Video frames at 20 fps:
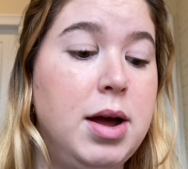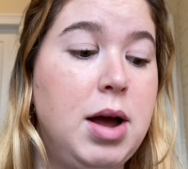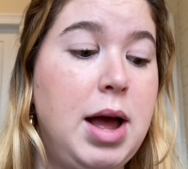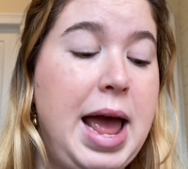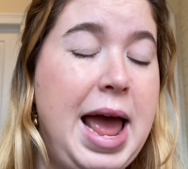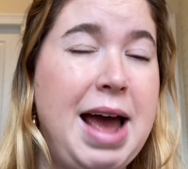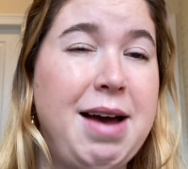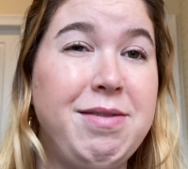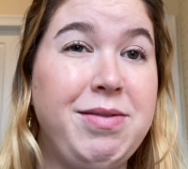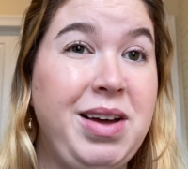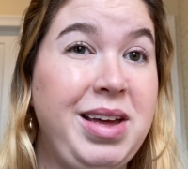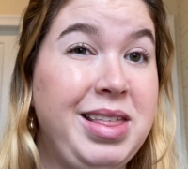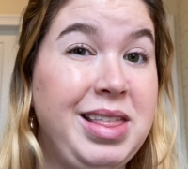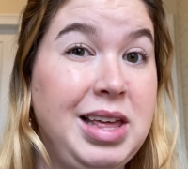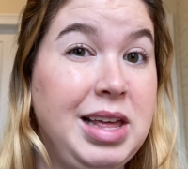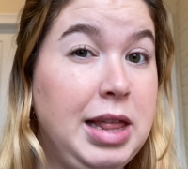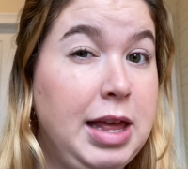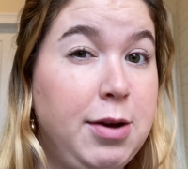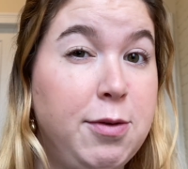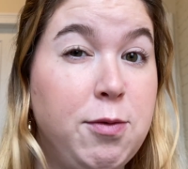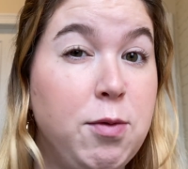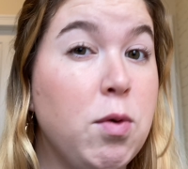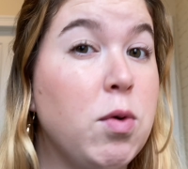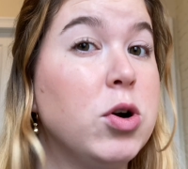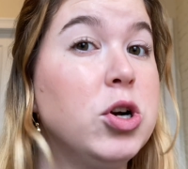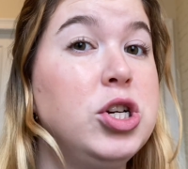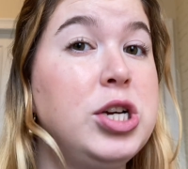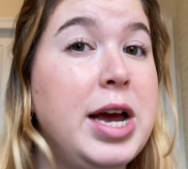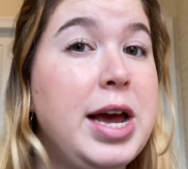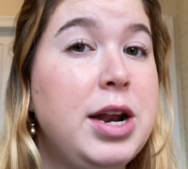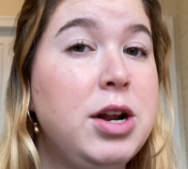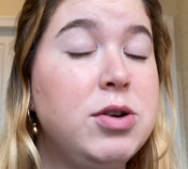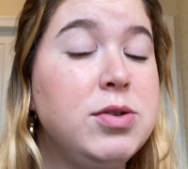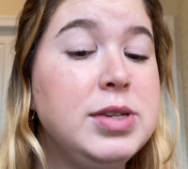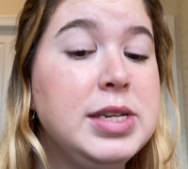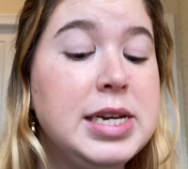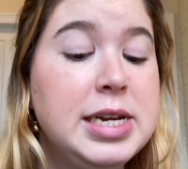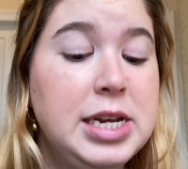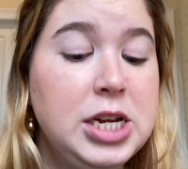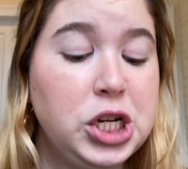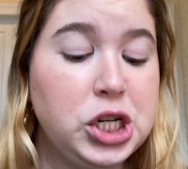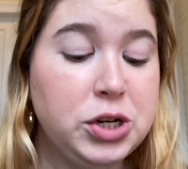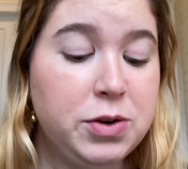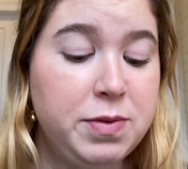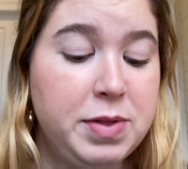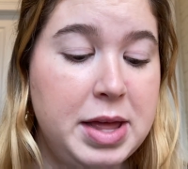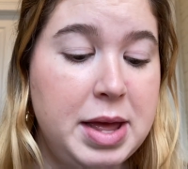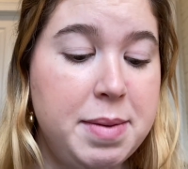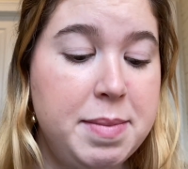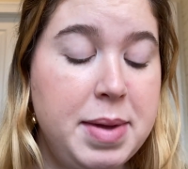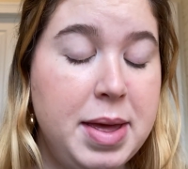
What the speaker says: have I think like 4 shadows in each of them,